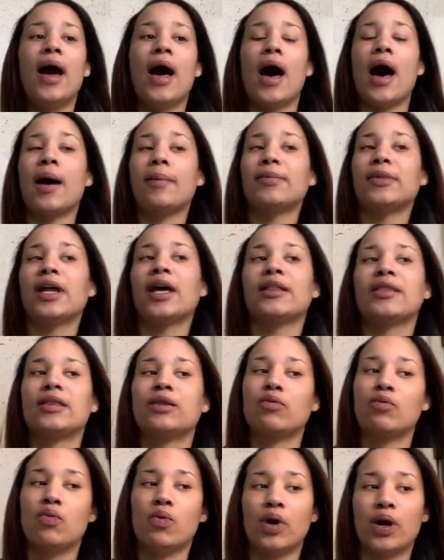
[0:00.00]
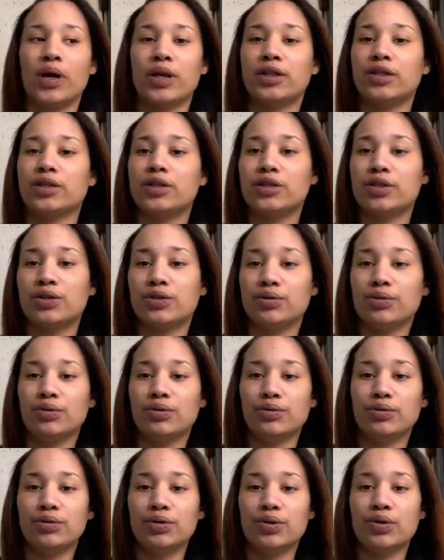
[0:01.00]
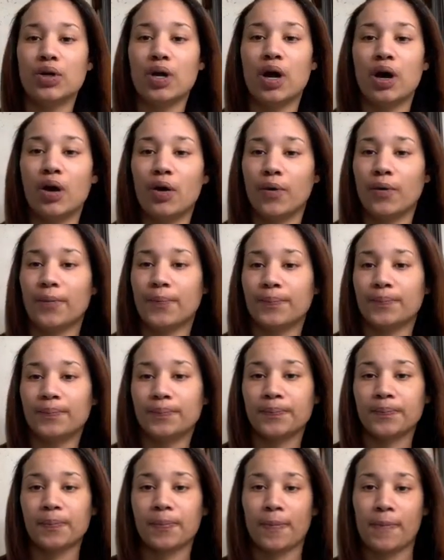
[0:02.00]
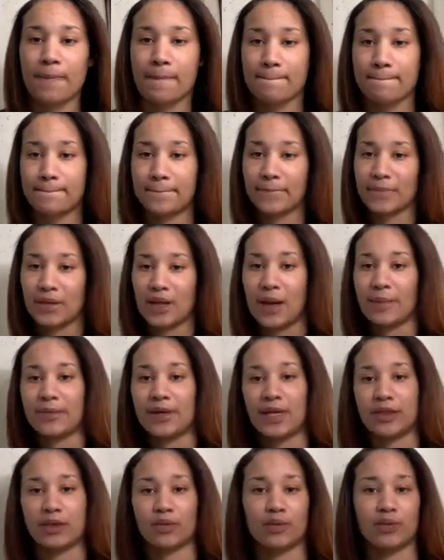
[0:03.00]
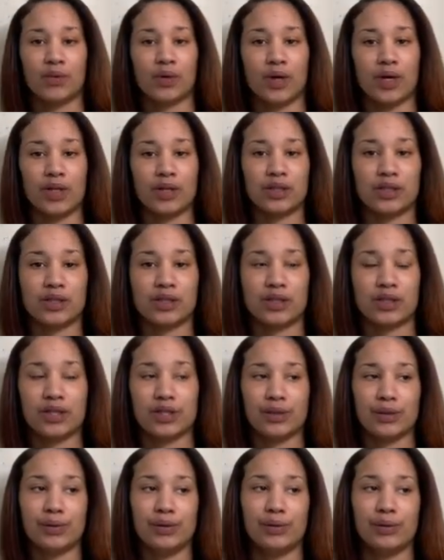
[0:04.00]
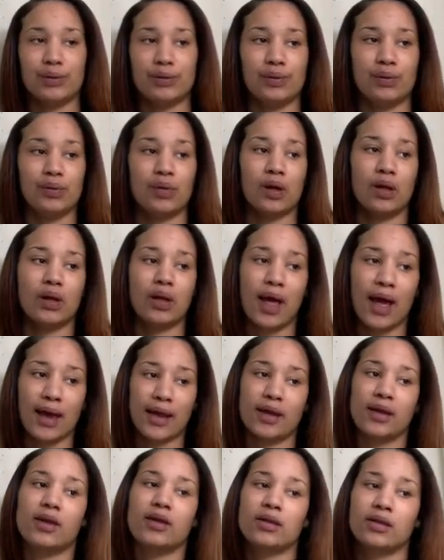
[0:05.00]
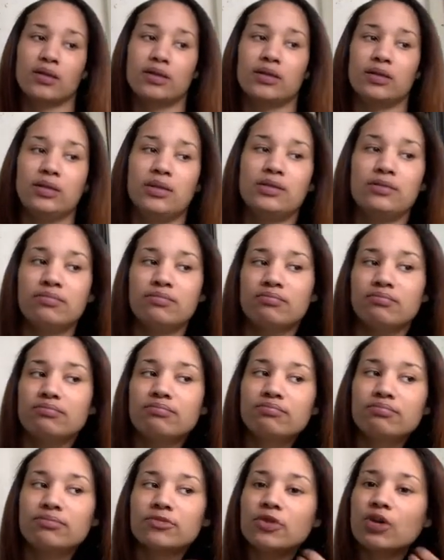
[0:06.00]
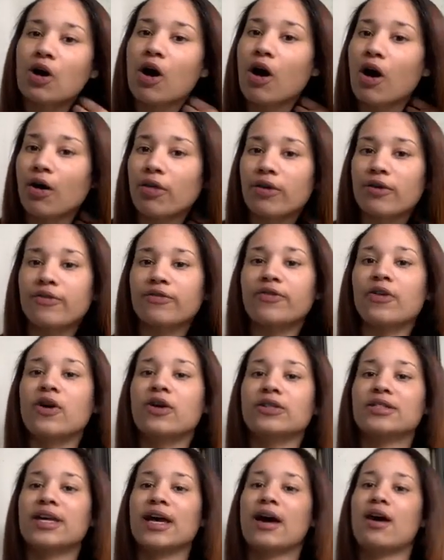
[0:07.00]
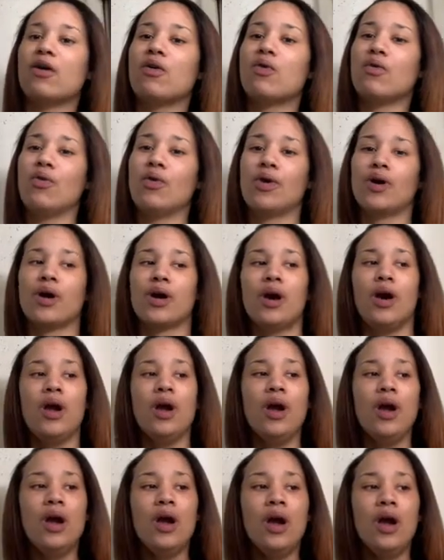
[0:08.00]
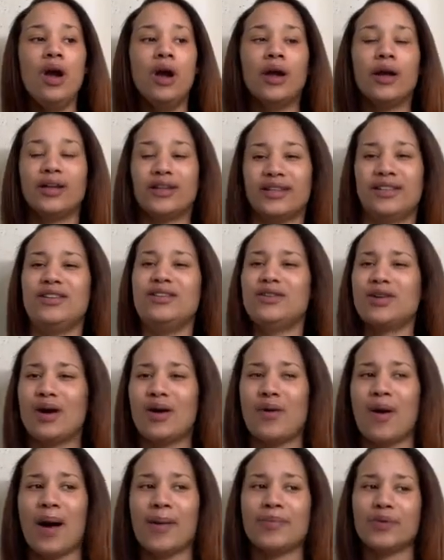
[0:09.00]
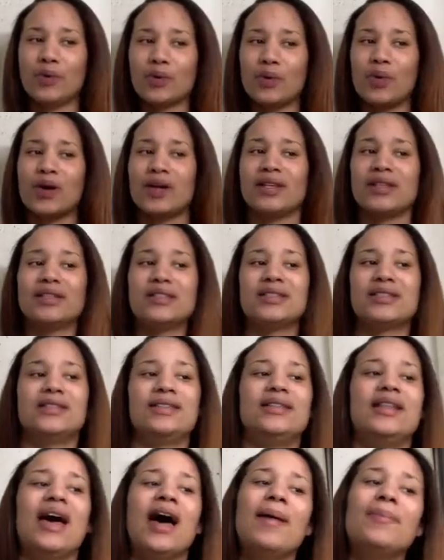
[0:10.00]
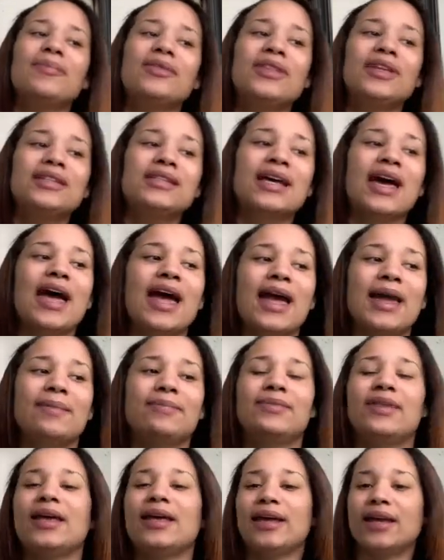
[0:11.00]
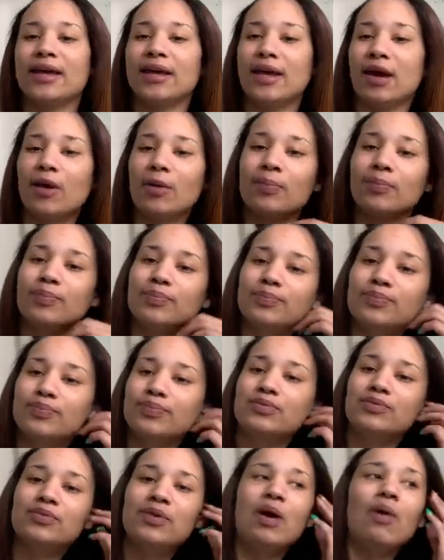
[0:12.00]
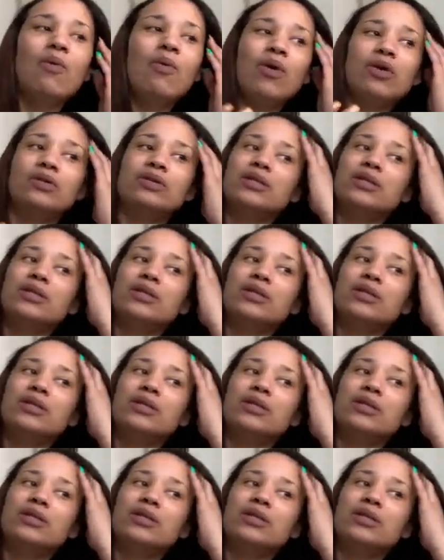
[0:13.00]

I'm not the one to, you know, I'm not the one to like call their faults out, or, you know, I'm the type that help, that wants